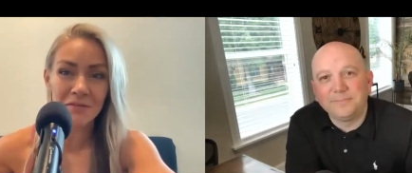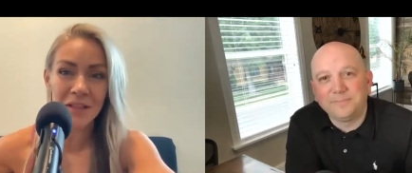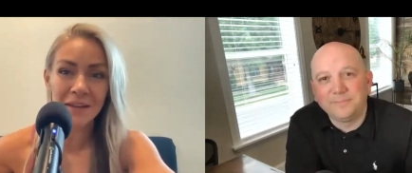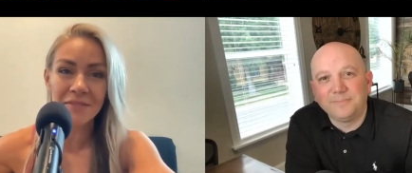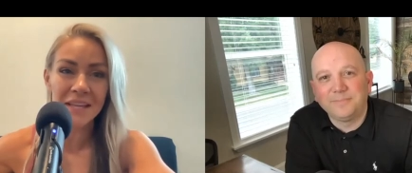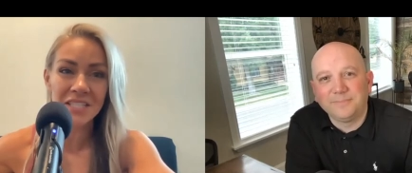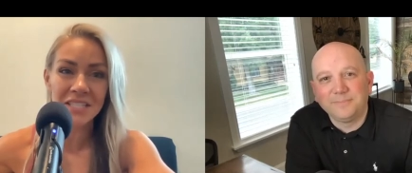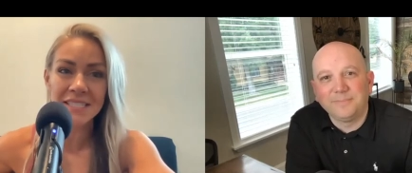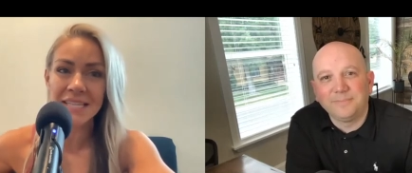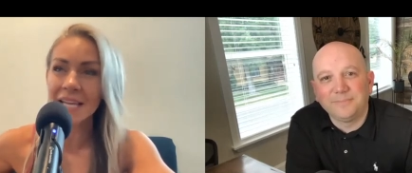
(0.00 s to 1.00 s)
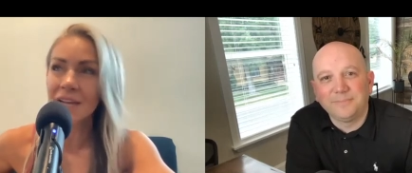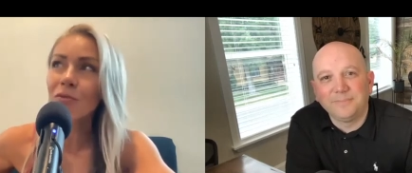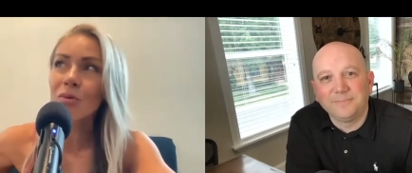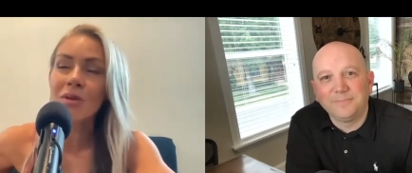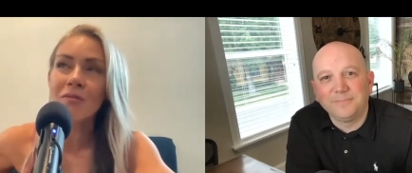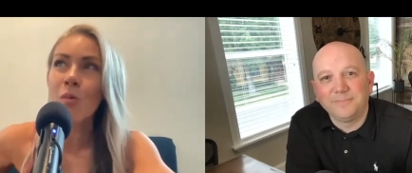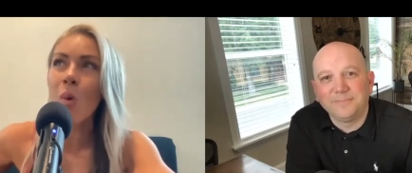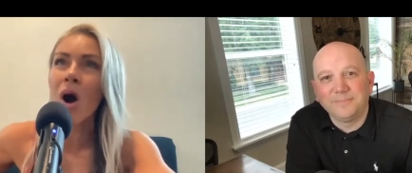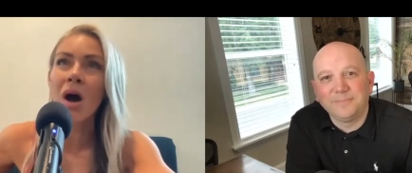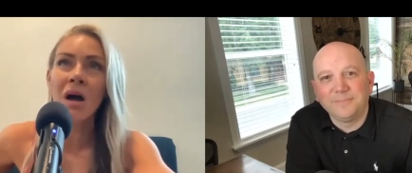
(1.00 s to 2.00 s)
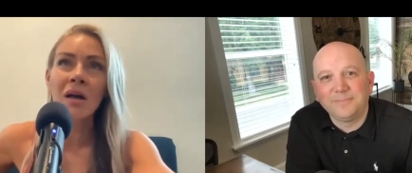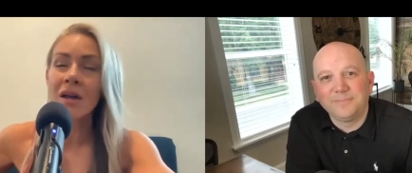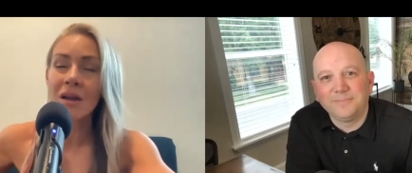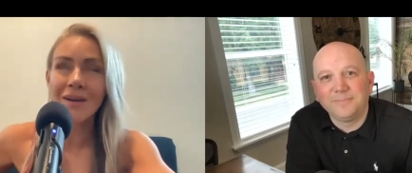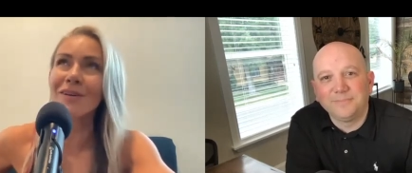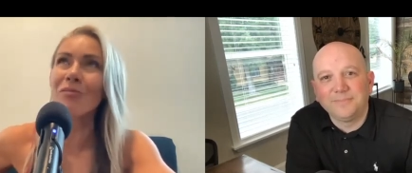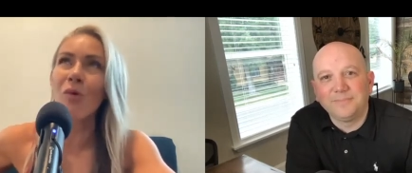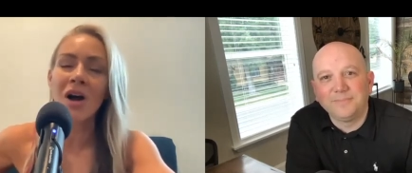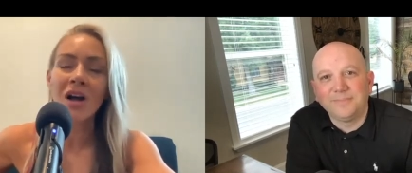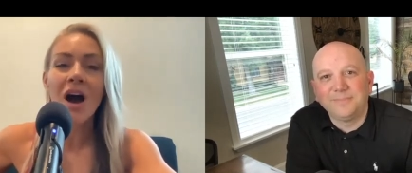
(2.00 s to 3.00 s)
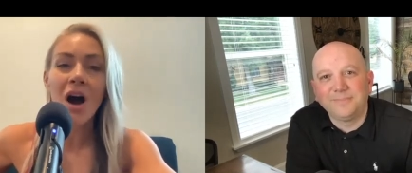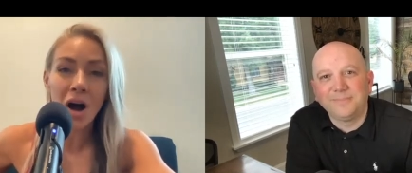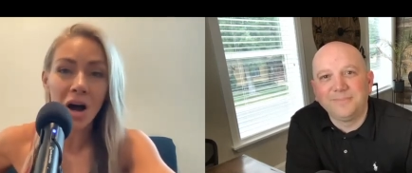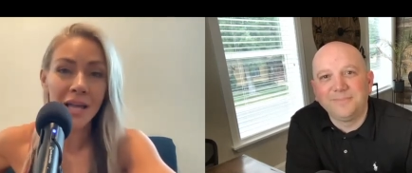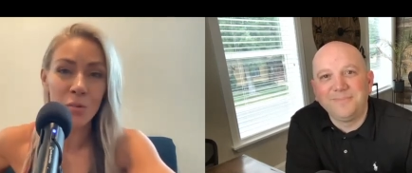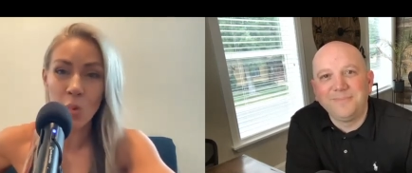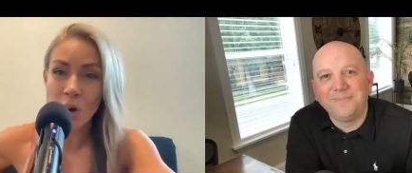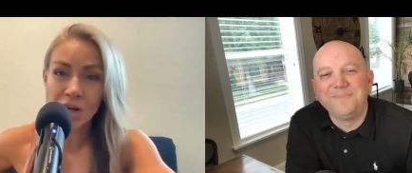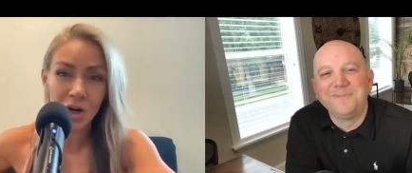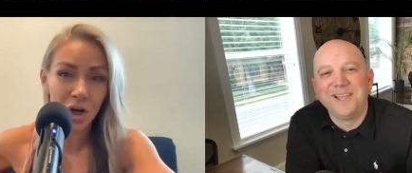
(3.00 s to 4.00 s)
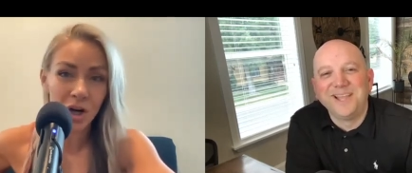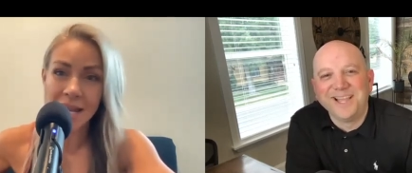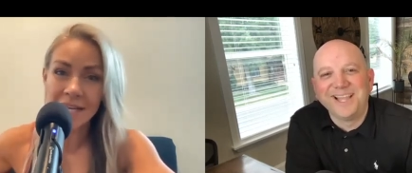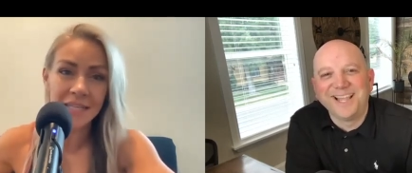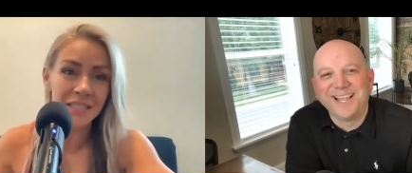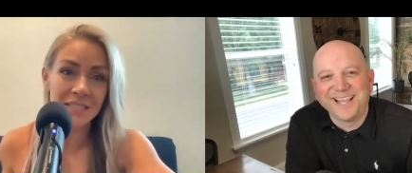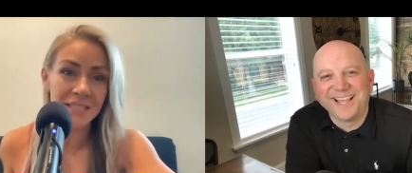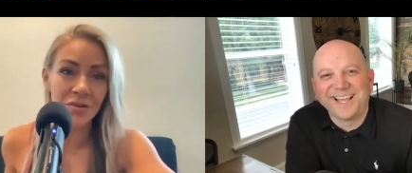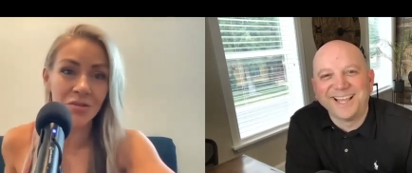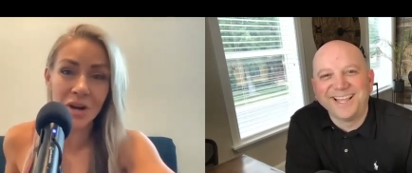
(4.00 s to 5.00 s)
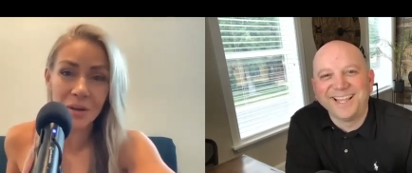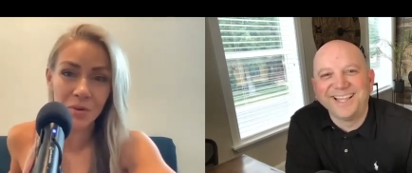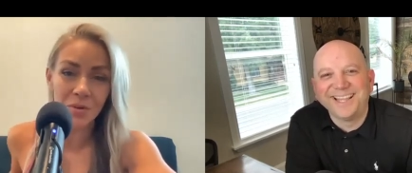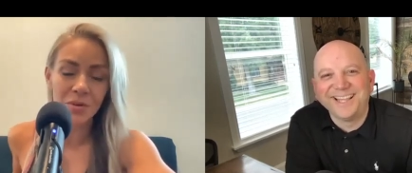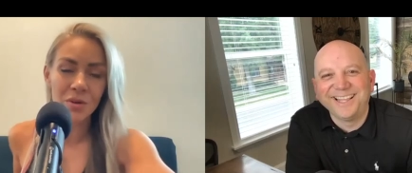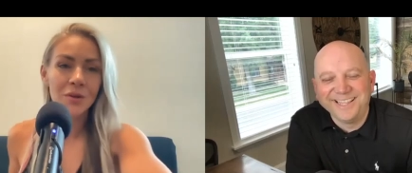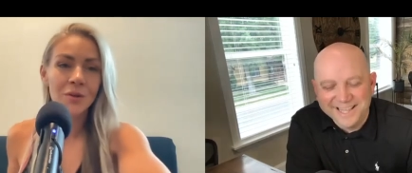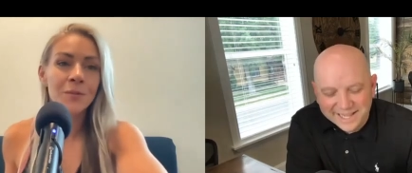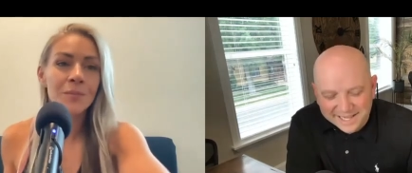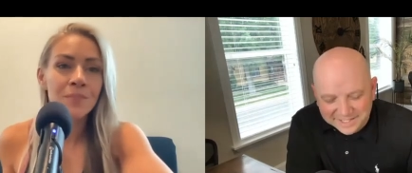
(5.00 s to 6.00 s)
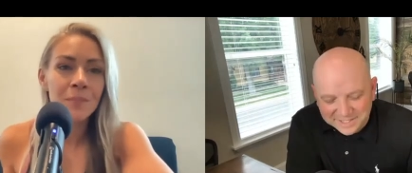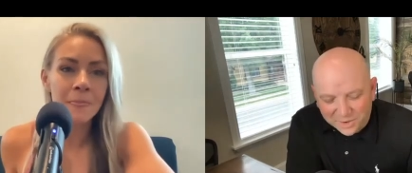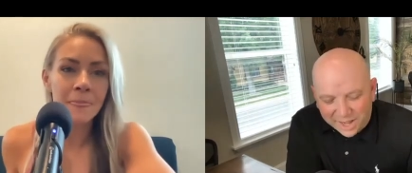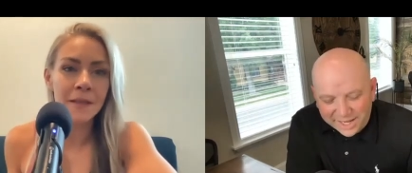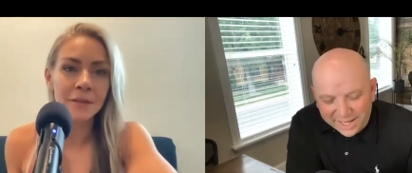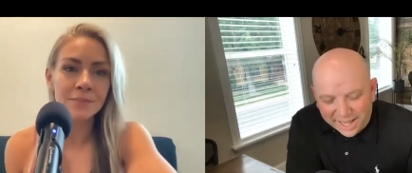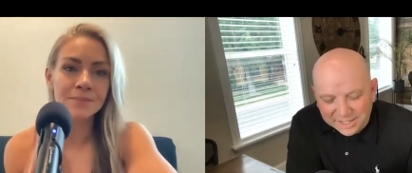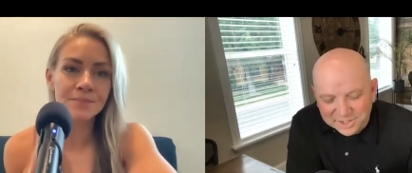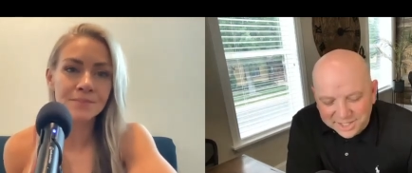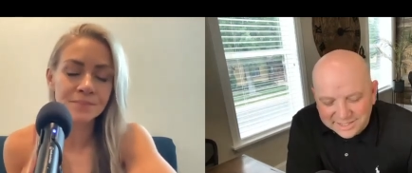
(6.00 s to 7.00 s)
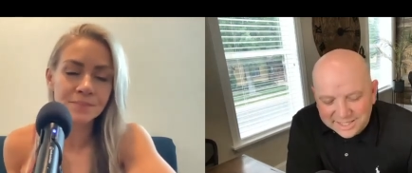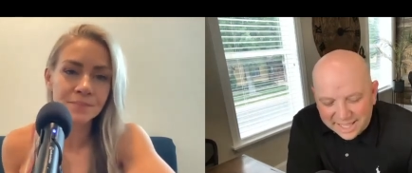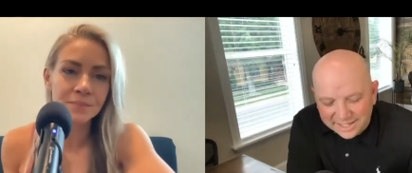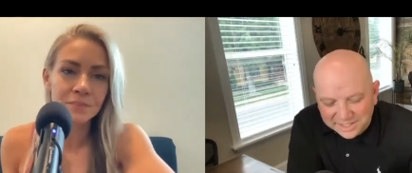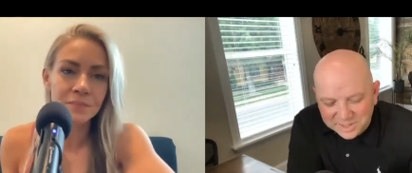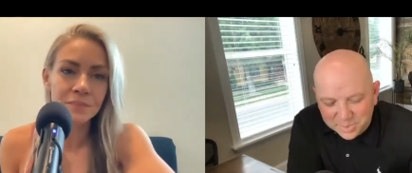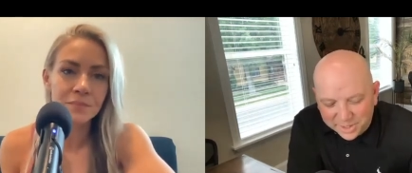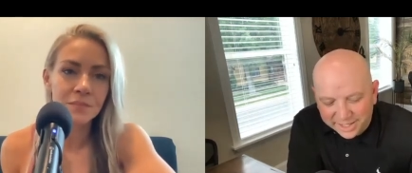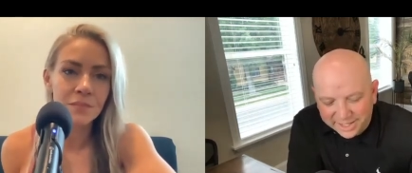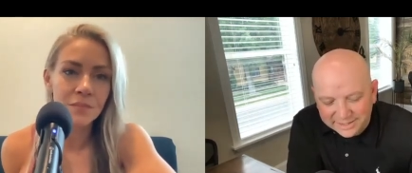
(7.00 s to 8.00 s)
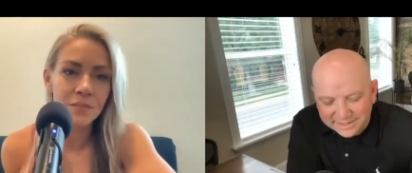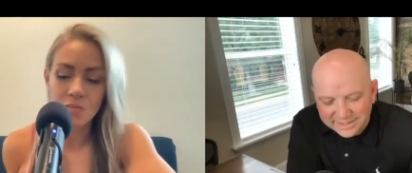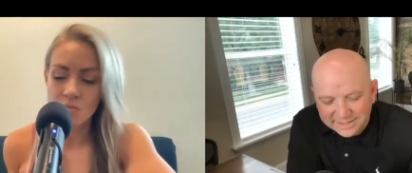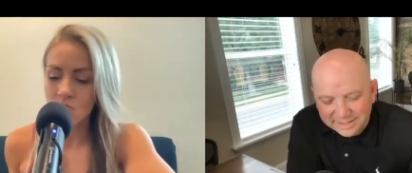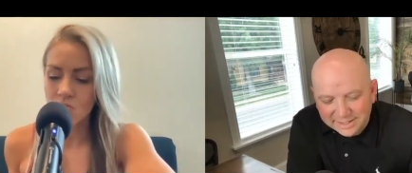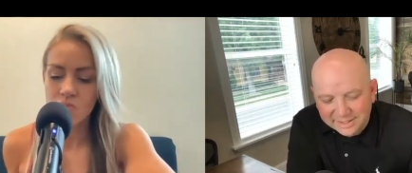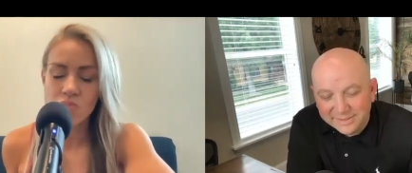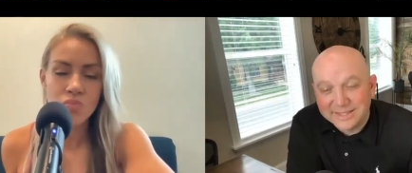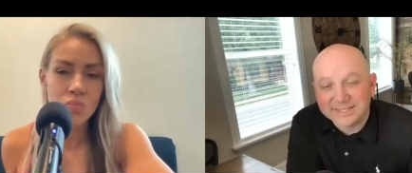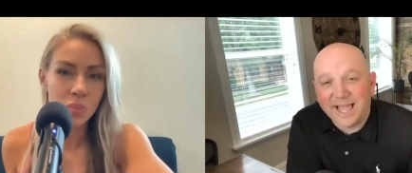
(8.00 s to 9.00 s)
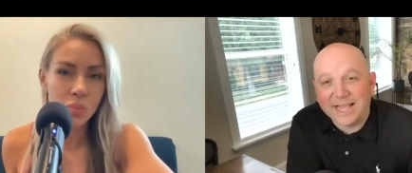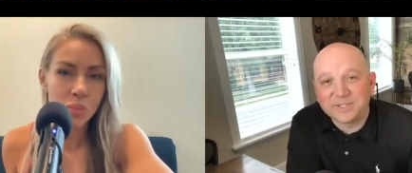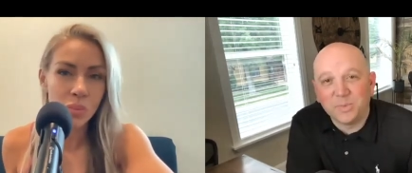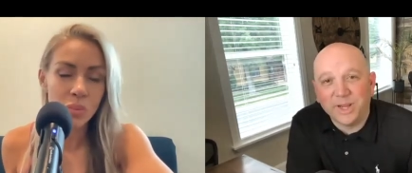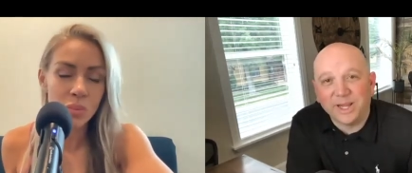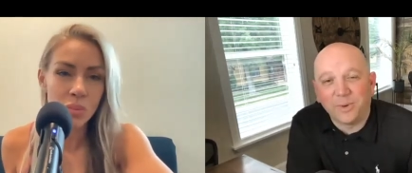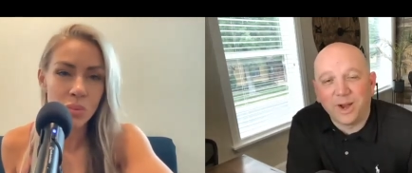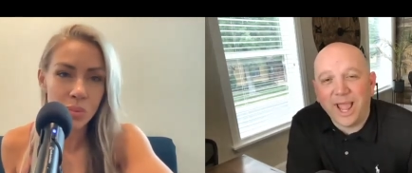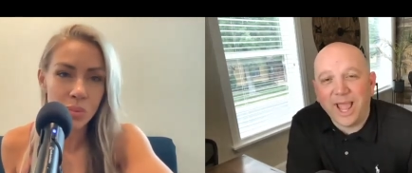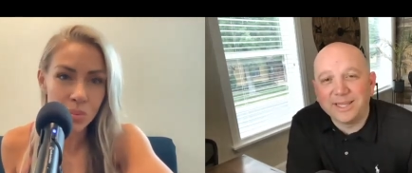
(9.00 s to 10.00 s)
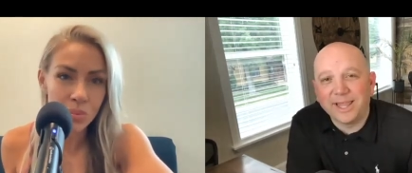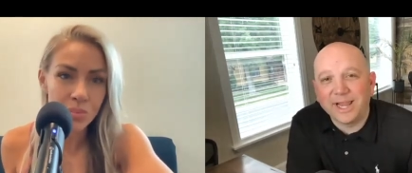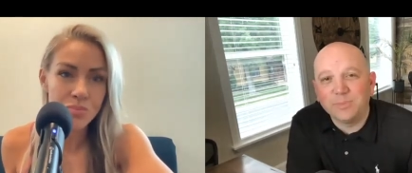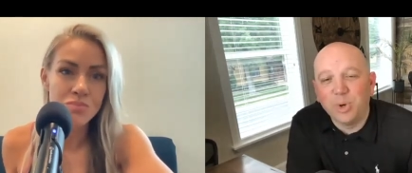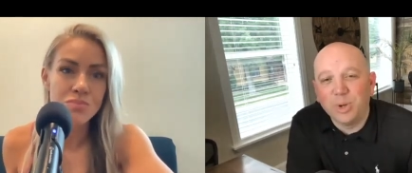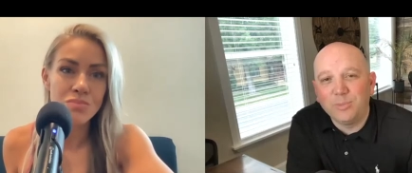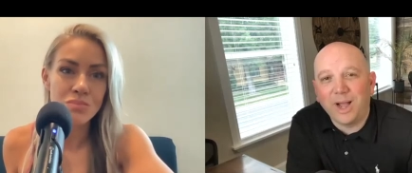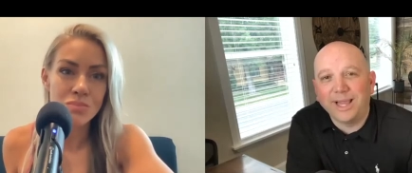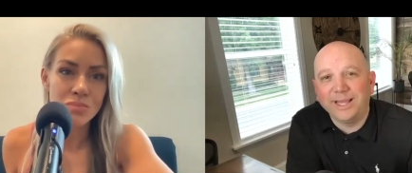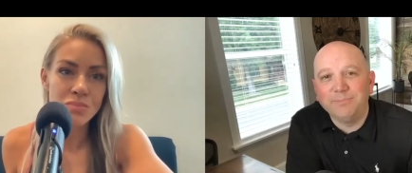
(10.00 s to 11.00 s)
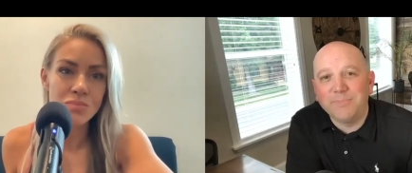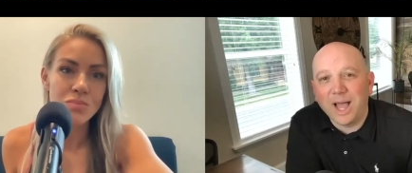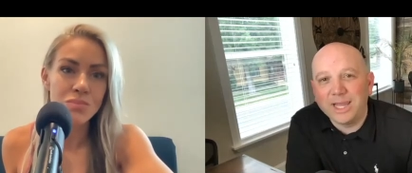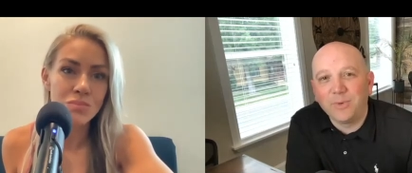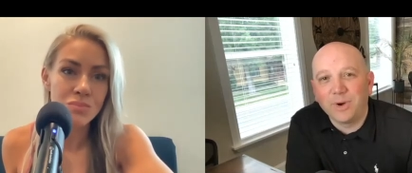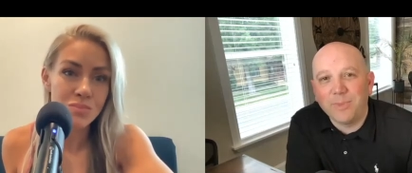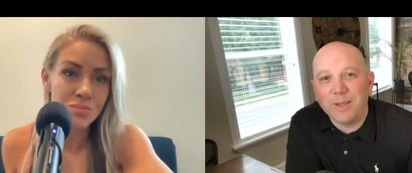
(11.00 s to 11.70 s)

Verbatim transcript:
Speaker 1: life that just is like full of wah, uh, wah, awe and wonder. And it's just incredible.
Speaker 2: So I I just had an experience this last week where I had to like put my money where my